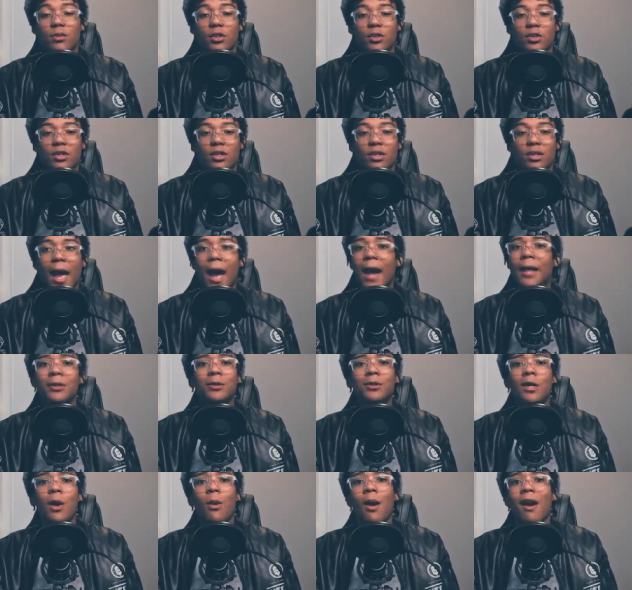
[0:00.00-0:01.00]
music, I
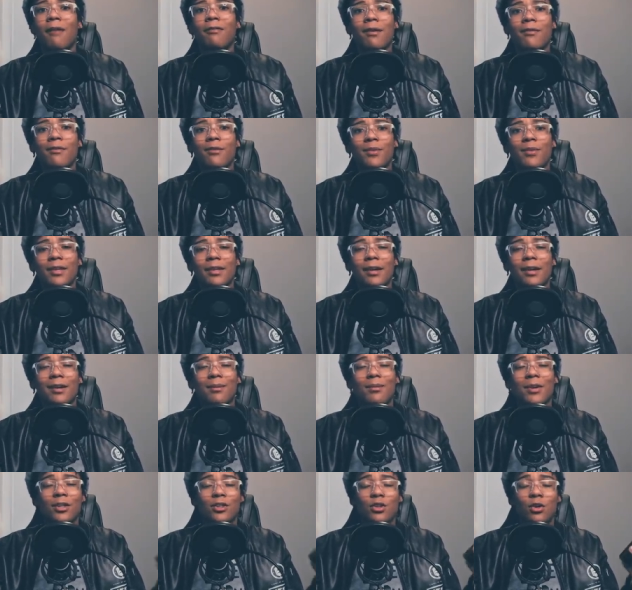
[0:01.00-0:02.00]
don't know. I've never been like
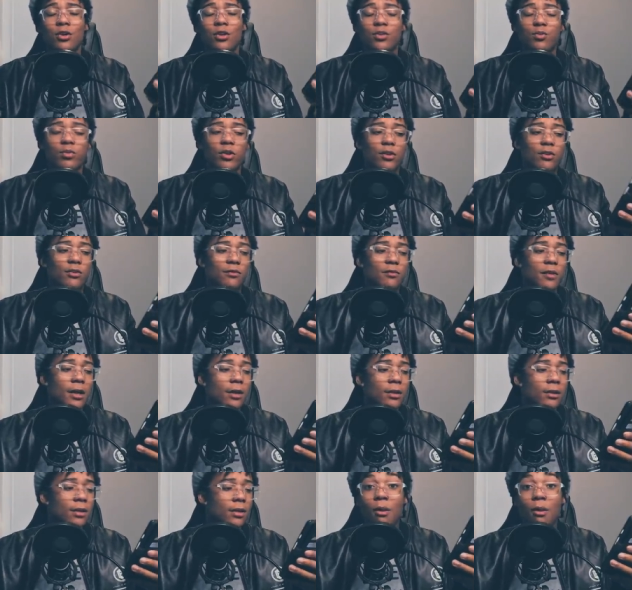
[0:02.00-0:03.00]
a big Jonas Brothers
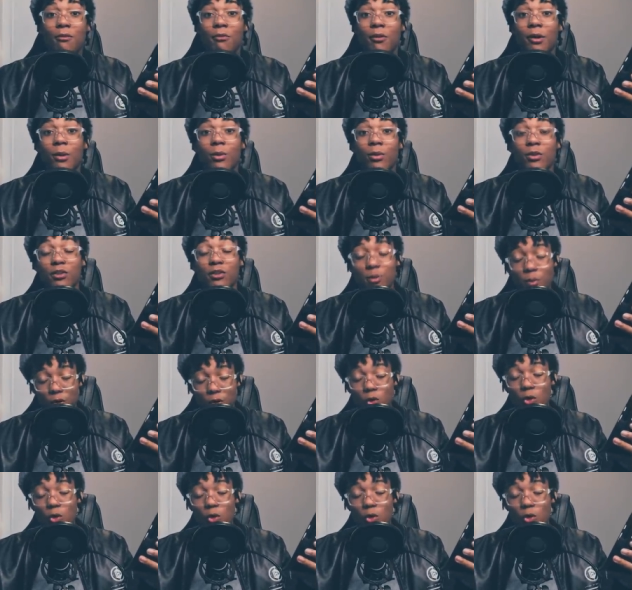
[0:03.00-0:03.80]
fan. However, it was super